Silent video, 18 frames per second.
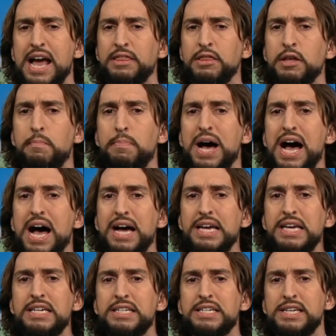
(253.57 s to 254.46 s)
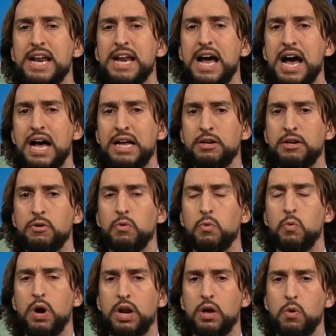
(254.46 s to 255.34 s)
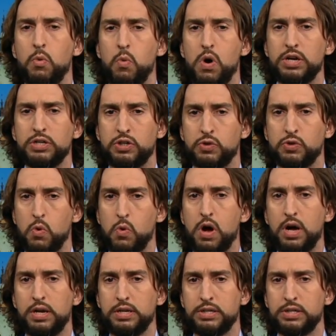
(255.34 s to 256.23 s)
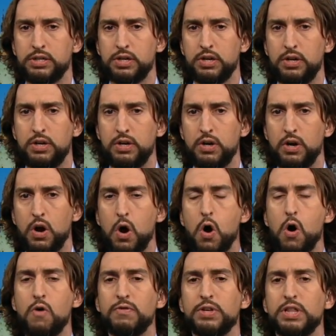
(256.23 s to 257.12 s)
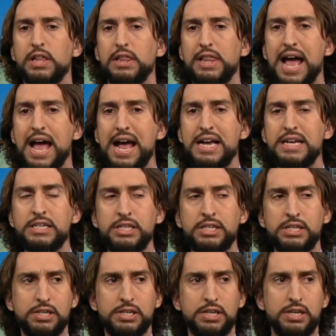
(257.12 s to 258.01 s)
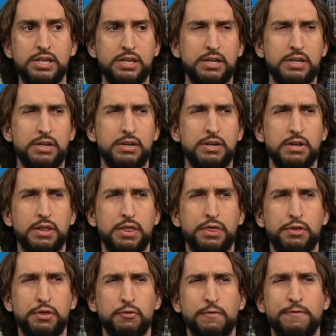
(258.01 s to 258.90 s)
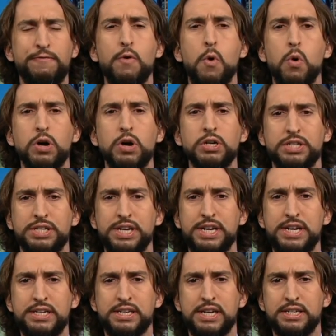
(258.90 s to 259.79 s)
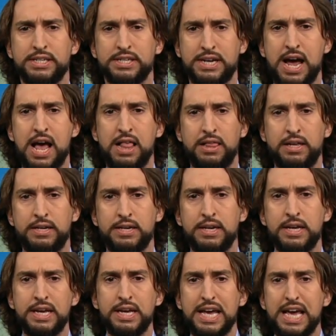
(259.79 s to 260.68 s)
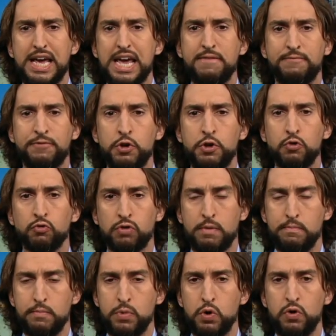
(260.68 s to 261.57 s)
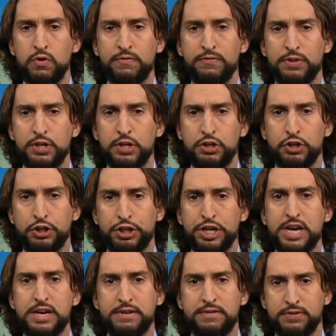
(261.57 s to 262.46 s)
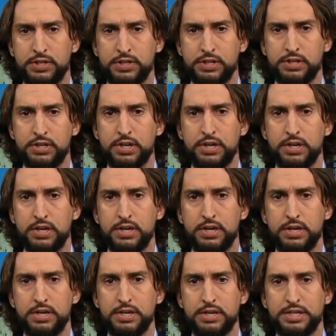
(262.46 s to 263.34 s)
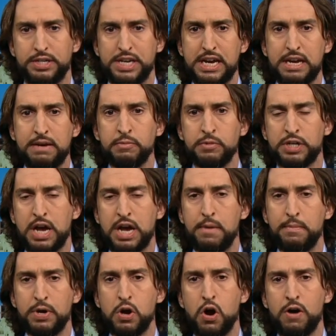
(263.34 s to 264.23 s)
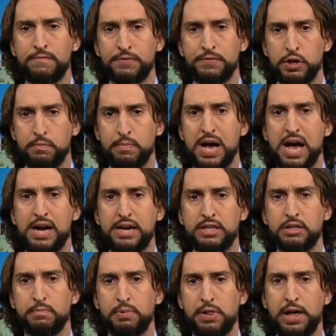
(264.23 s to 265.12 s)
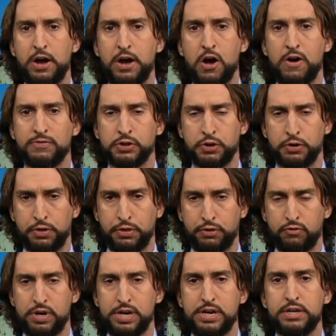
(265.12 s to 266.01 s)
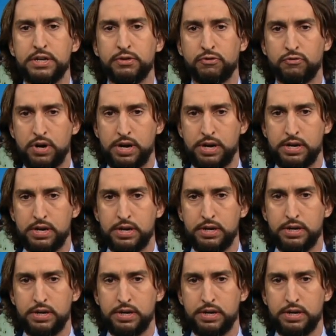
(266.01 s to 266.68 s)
and the bye is not what it once was. Over the last four seasons, Colin, if you remove the Chiefs, teams coming off their bye in the playoffs are 3-3.